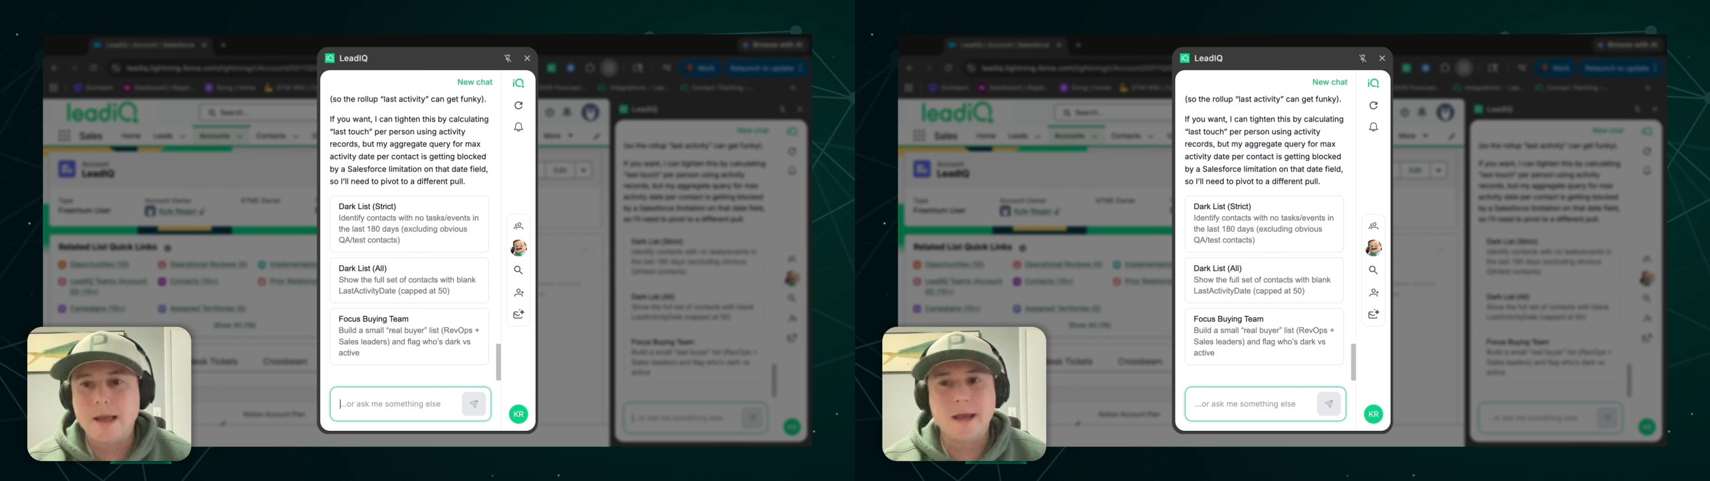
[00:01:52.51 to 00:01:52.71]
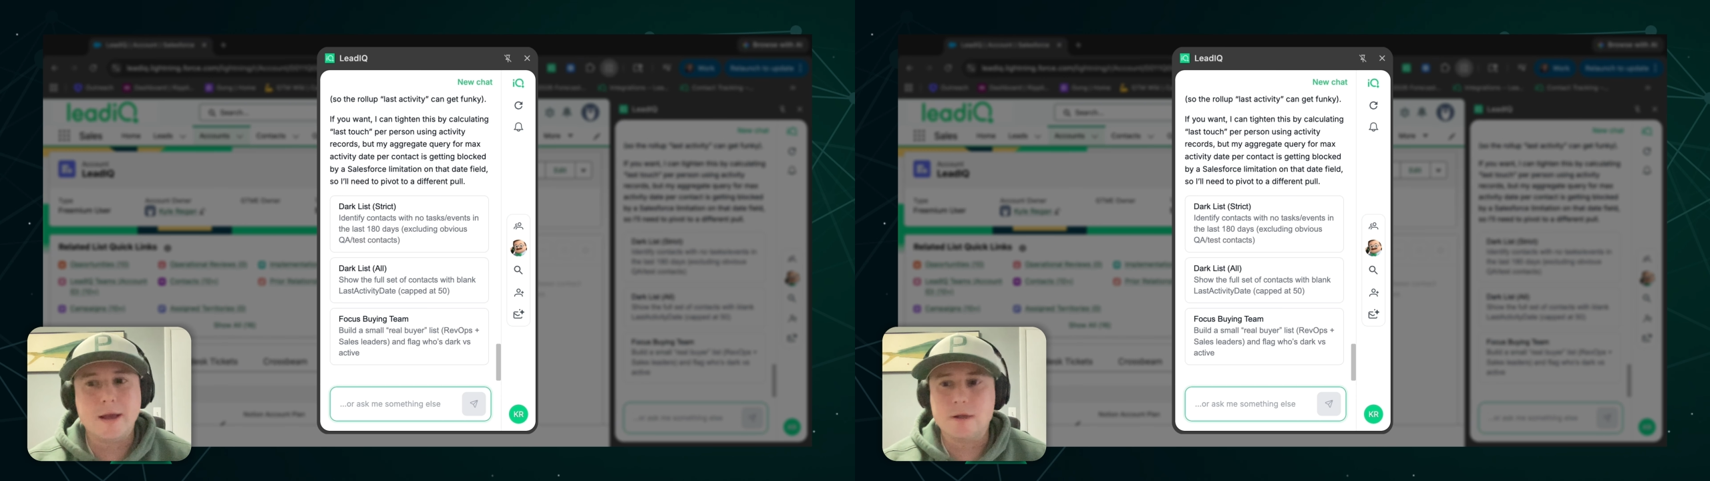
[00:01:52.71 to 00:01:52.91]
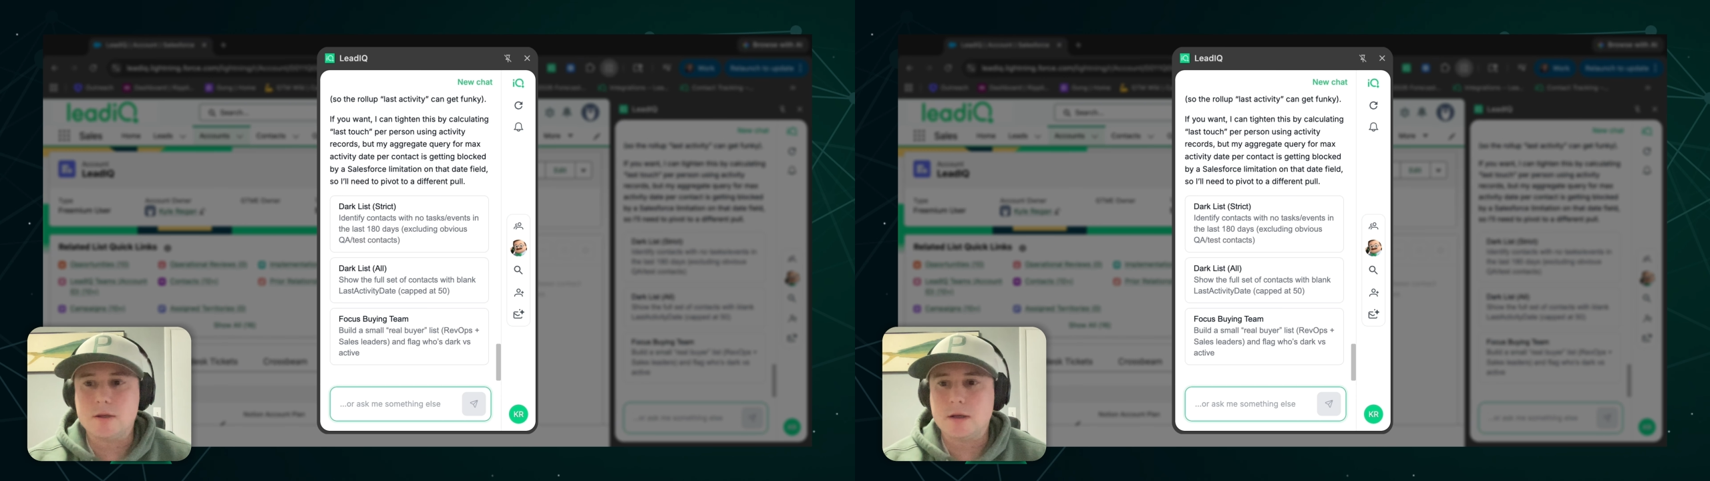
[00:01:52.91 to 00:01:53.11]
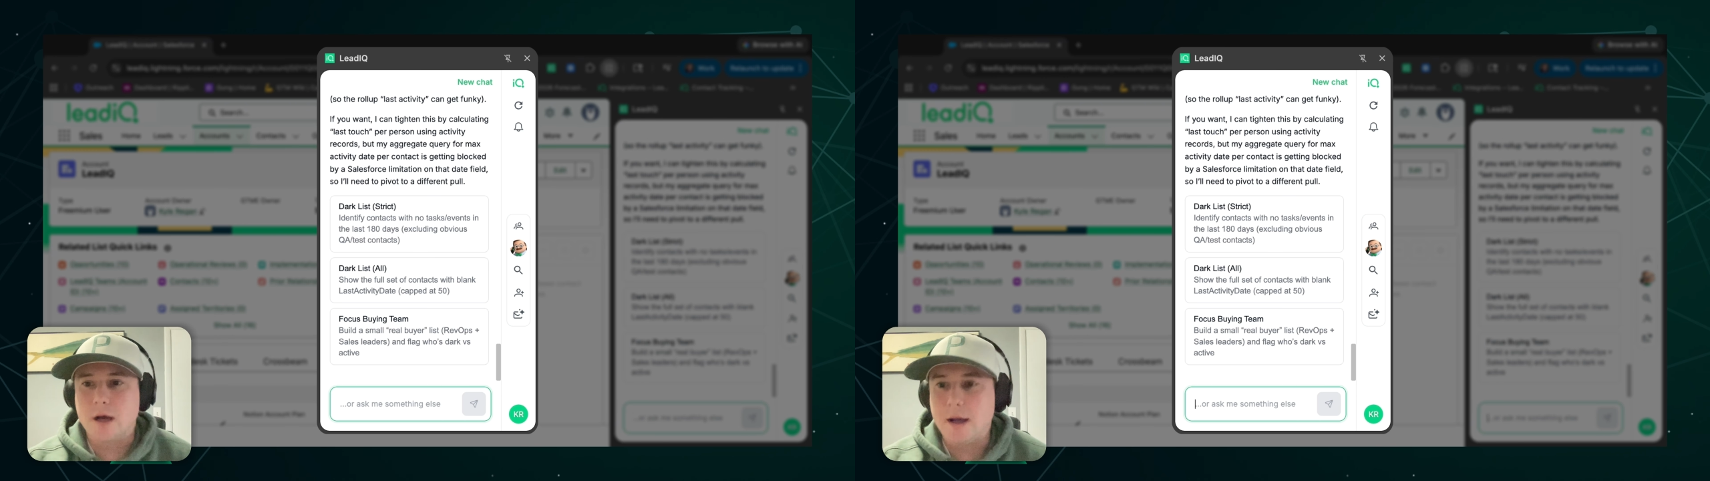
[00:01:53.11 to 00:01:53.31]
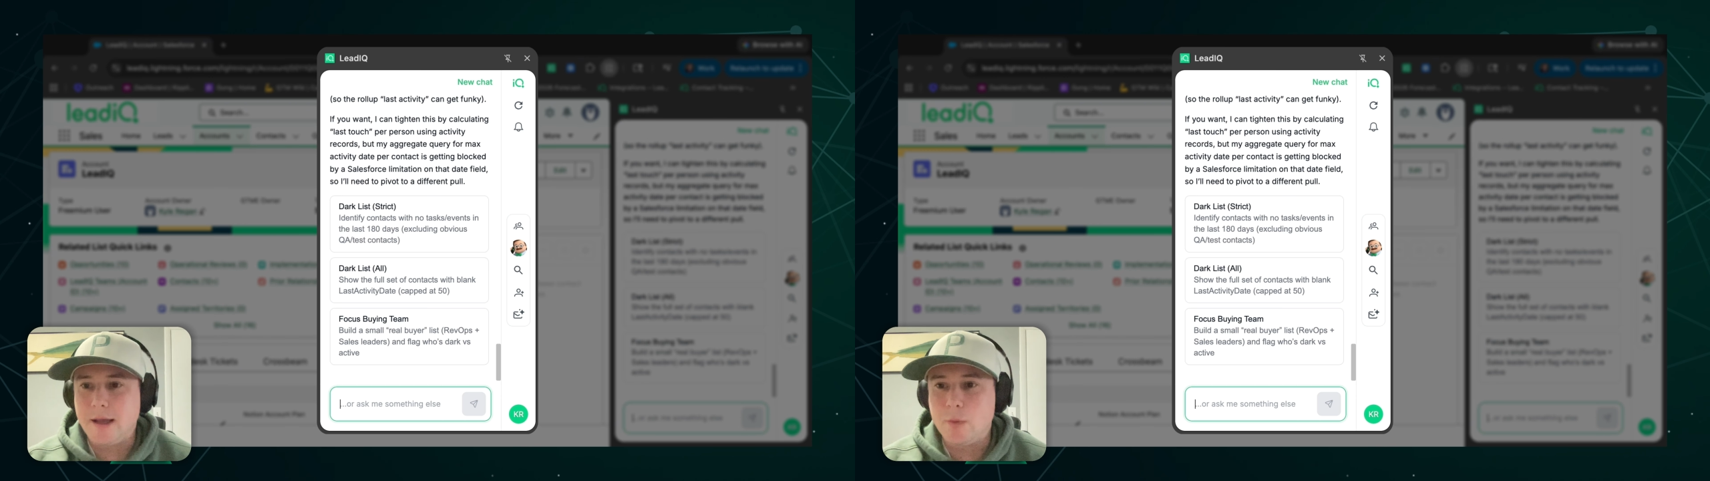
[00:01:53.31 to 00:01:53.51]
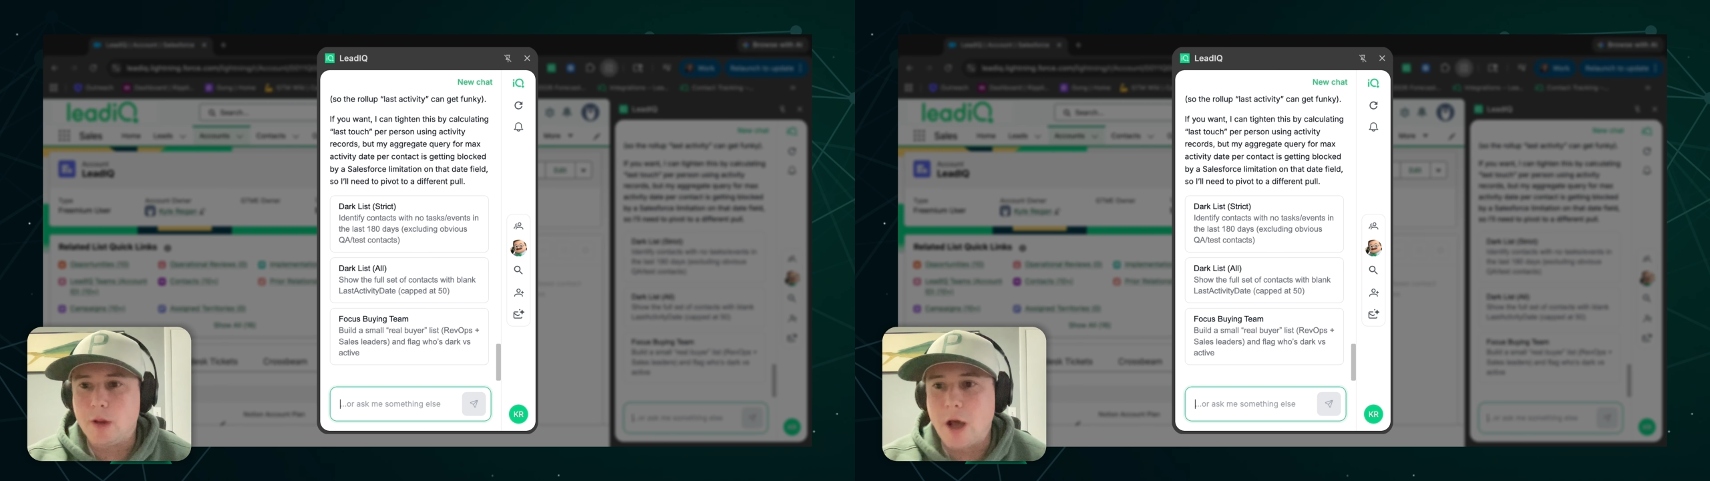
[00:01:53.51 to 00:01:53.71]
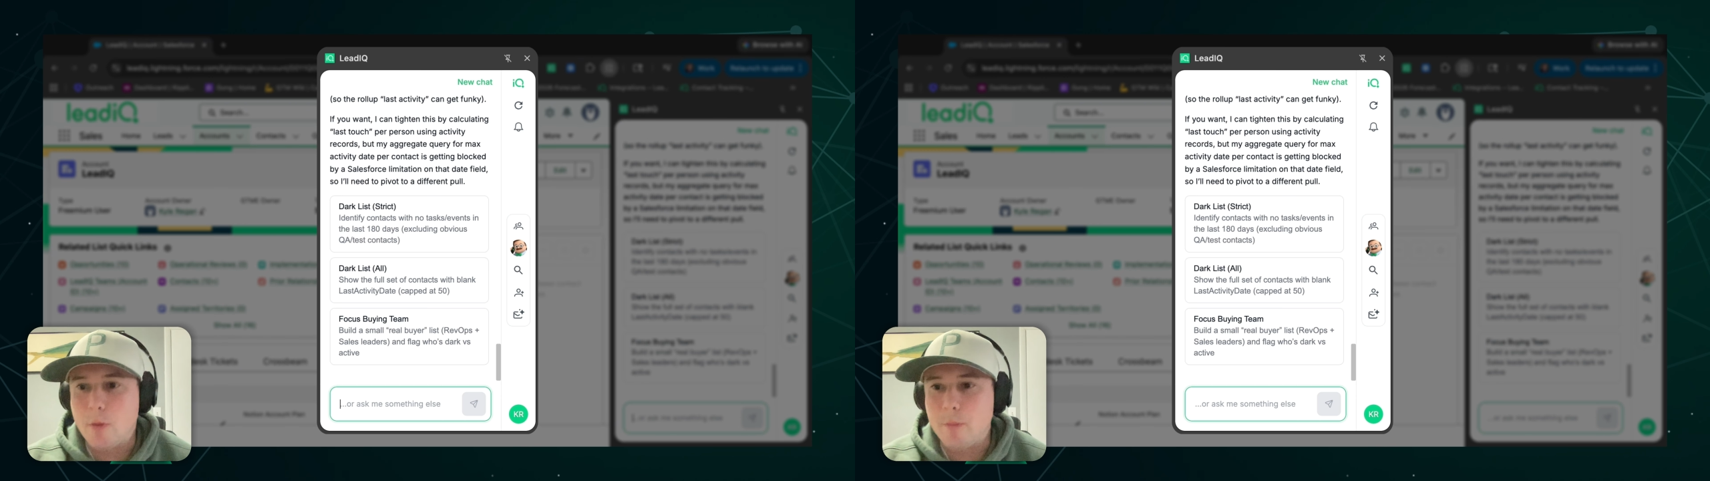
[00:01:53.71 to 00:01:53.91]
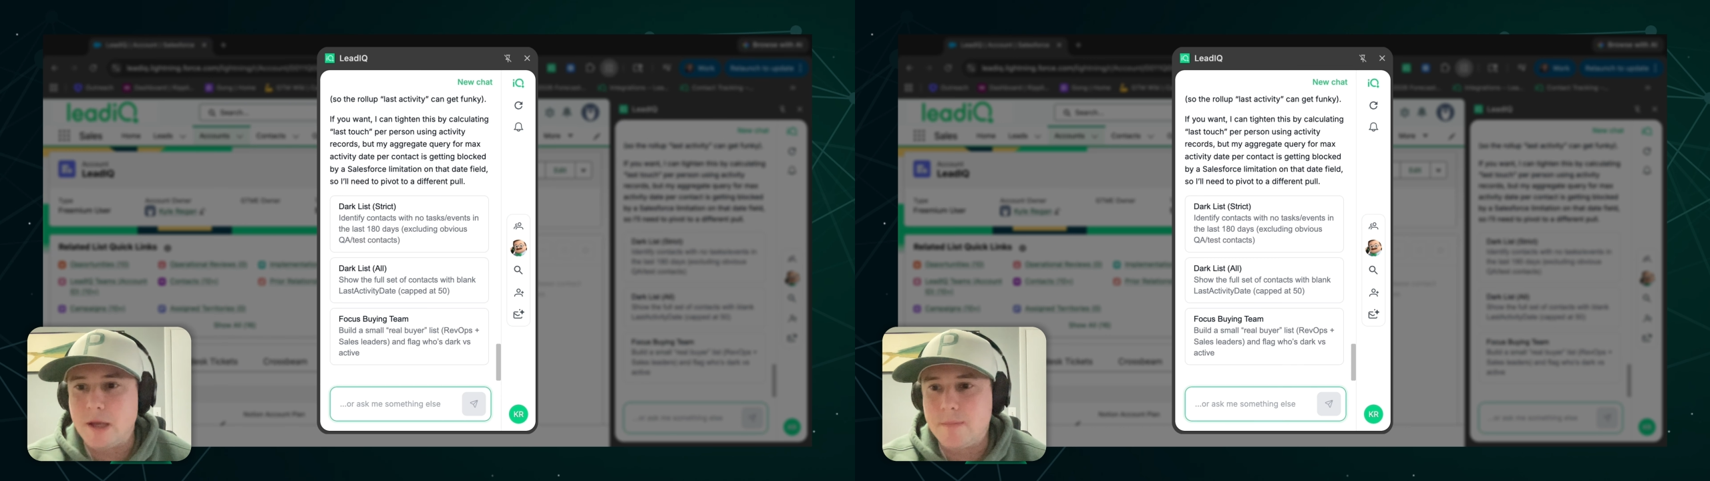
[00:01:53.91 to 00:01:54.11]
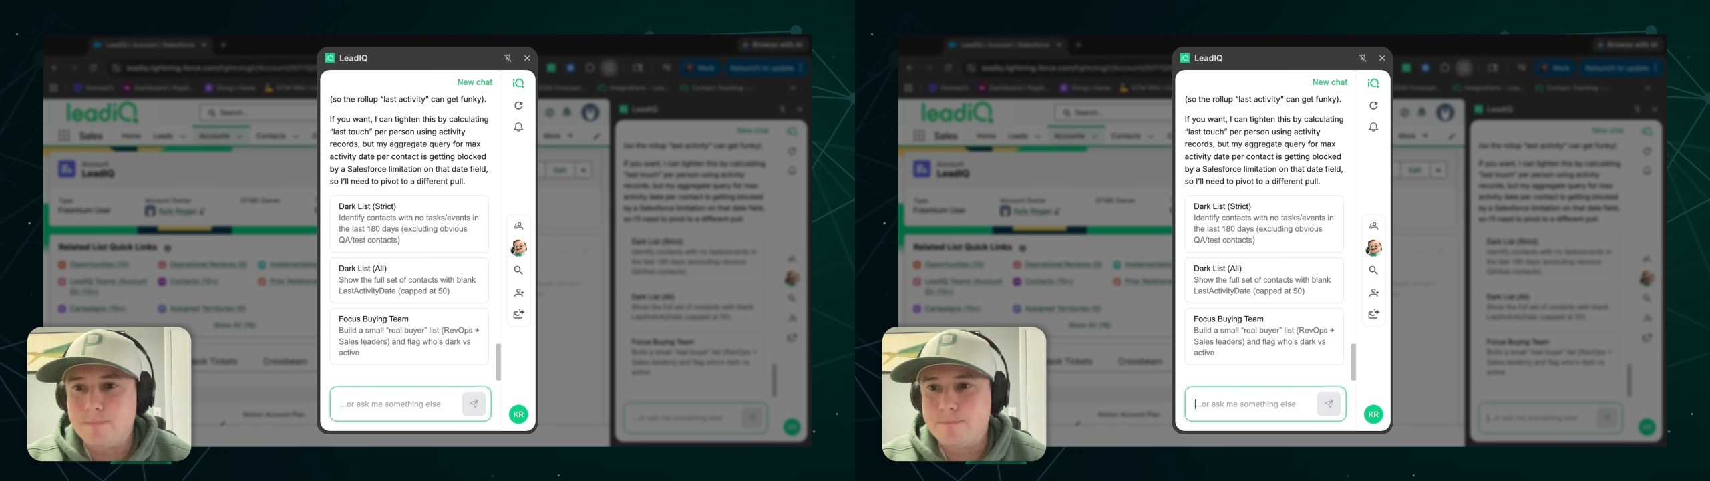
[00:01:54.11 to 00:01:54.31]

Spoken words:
and it will help me